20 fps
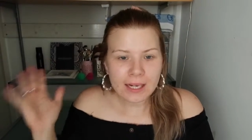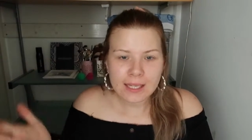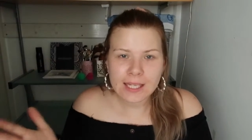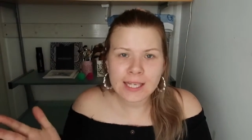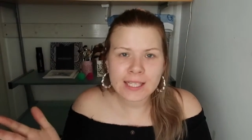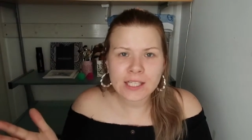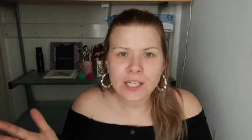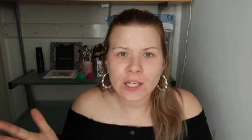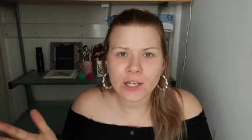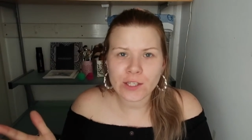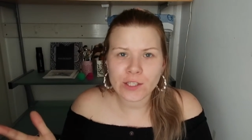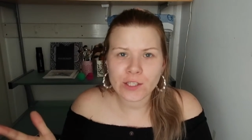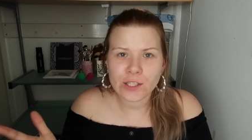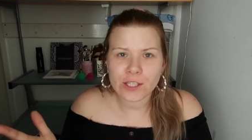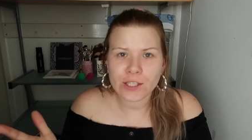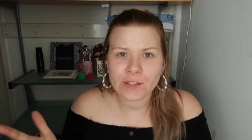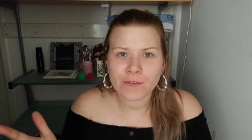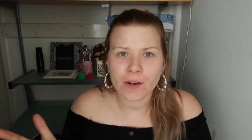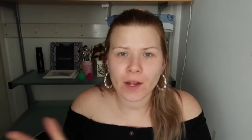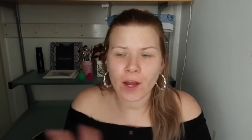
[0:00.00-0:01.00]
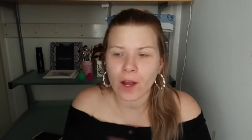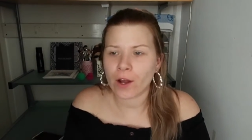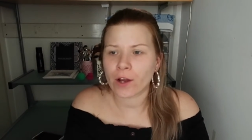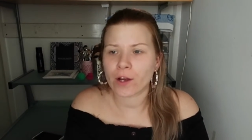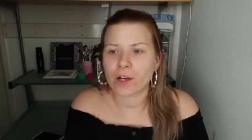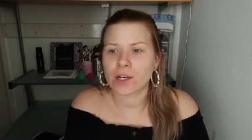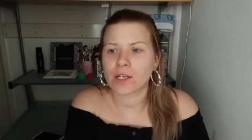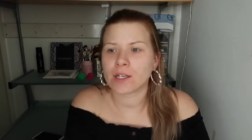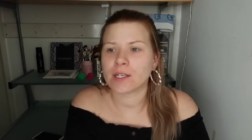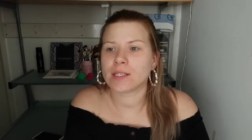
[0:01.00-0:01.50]
Let's get on to this video
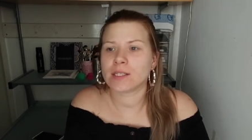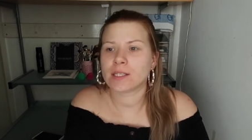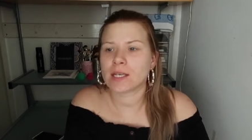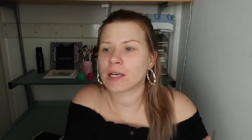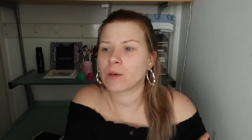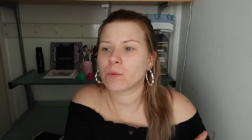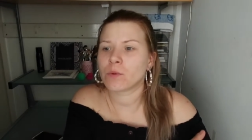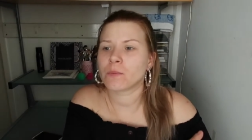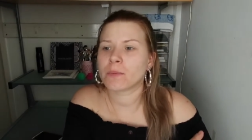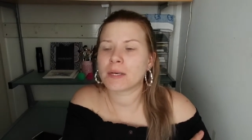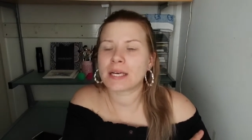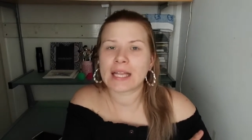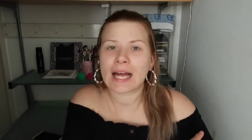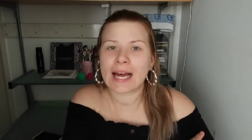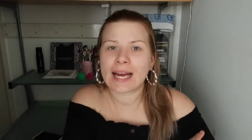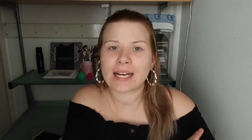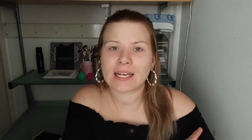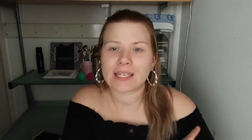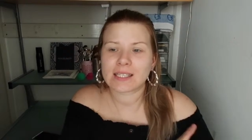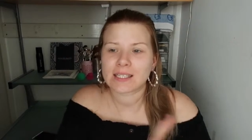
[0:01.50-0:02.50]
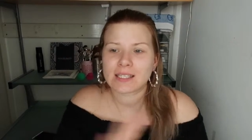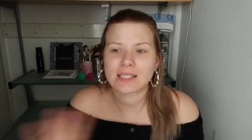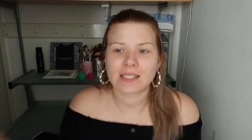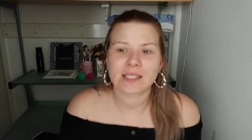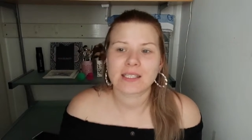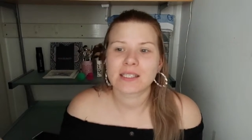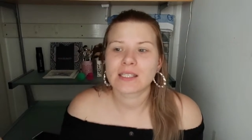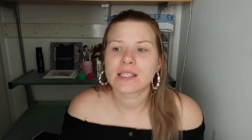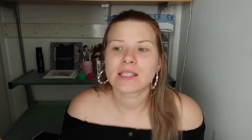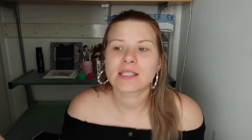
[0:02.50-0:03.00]
because it will be like
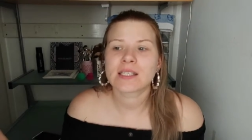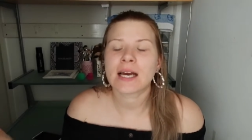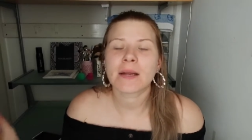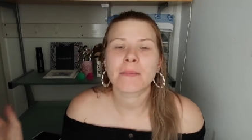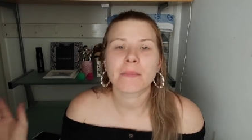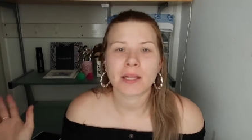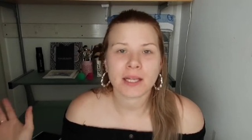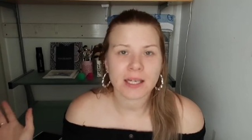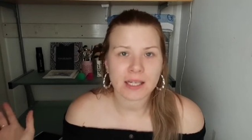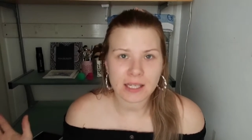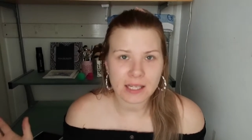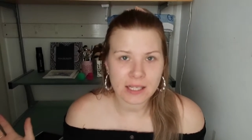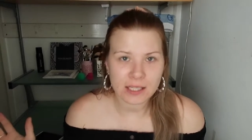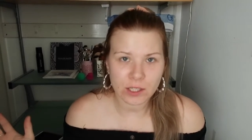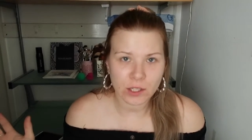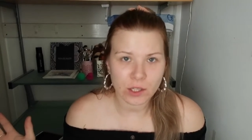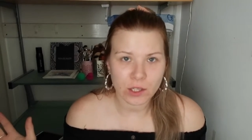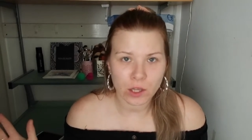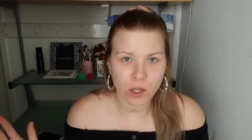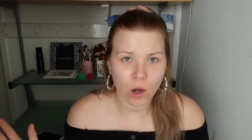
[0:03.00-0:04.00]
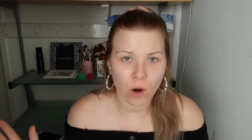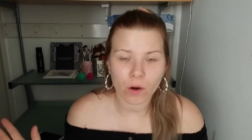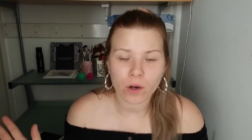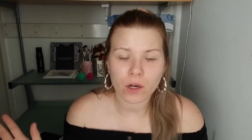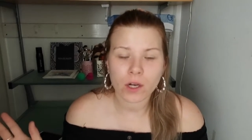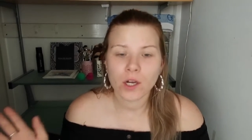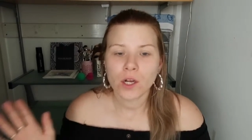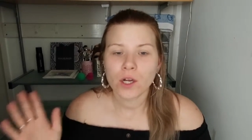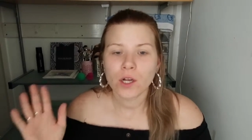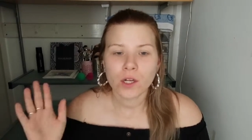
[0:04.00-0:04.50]
10 million years
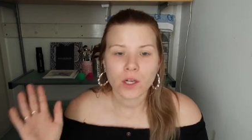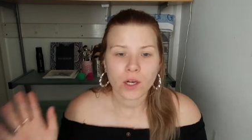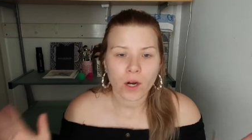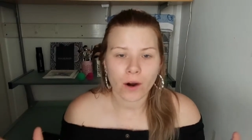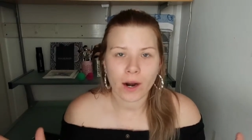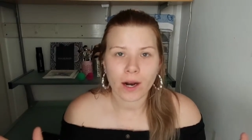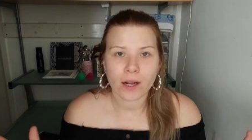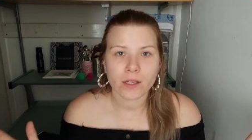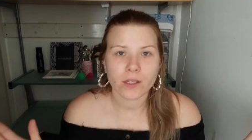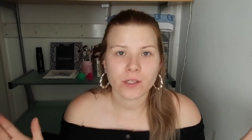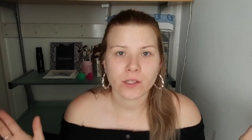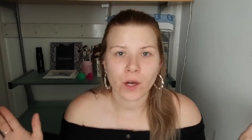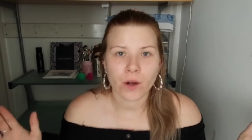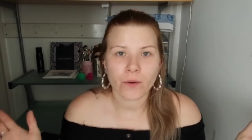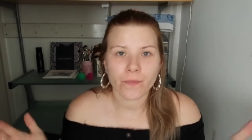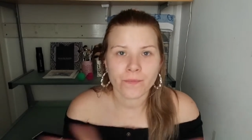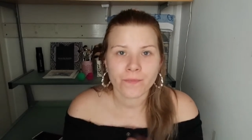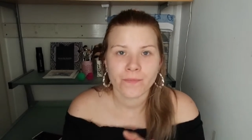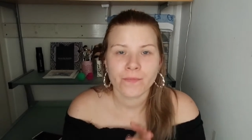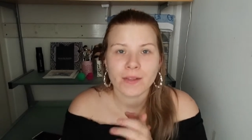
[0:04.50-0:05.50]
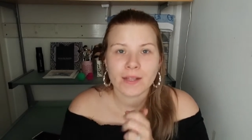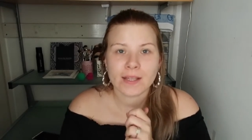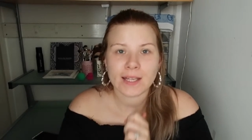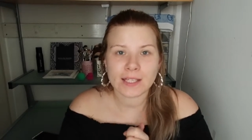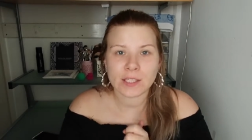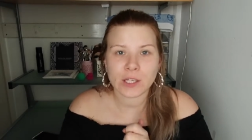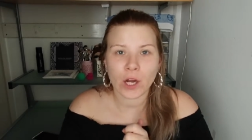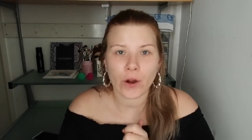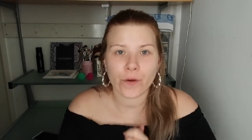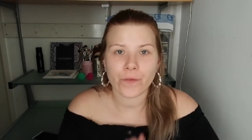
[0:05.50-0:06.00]
long. Alright, so
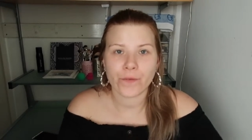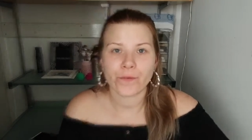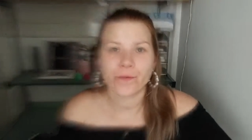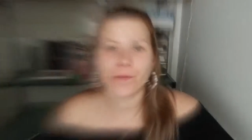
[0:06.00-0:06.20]
let's go.